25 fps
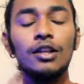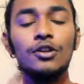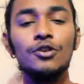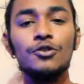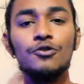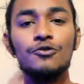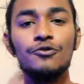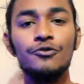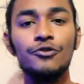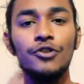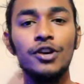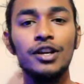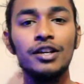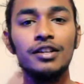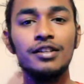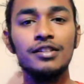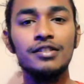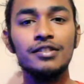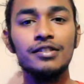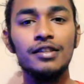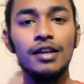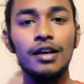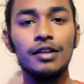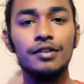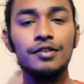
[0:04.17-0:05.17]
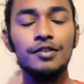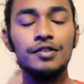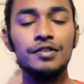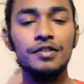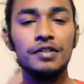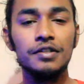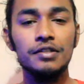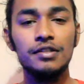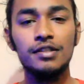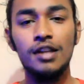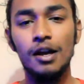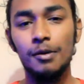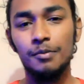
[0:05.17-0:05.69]
Hello friends, this
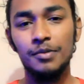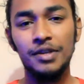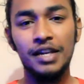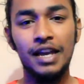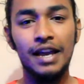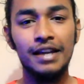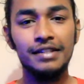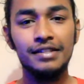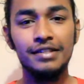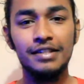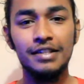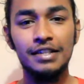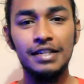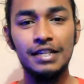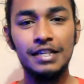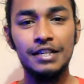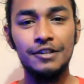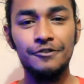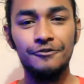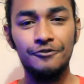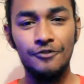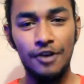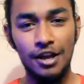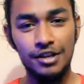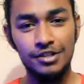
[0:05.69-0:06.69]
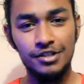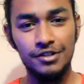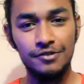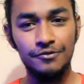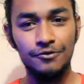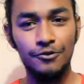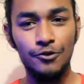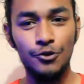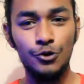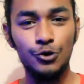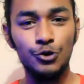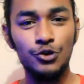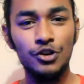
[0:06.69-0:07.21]
is Keviise King, fashion
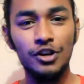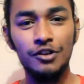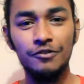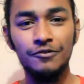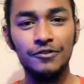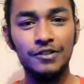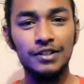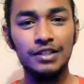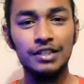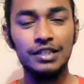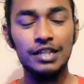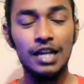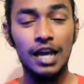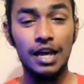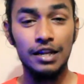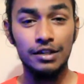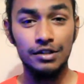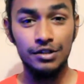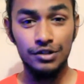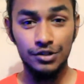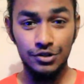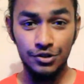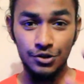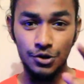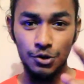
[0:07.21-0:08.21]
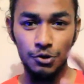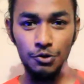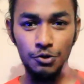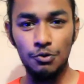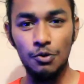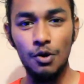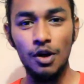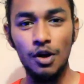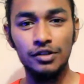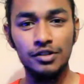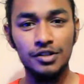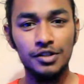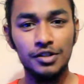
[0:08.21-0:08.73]
photographer, and you're
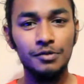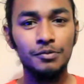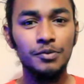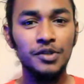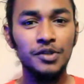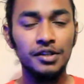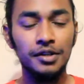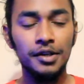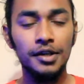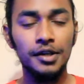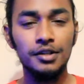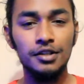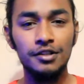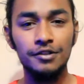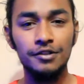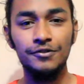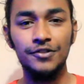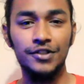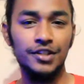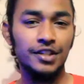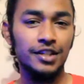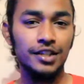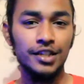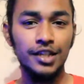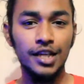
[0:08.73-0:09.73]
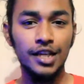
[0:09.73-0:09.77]
watching PKTV.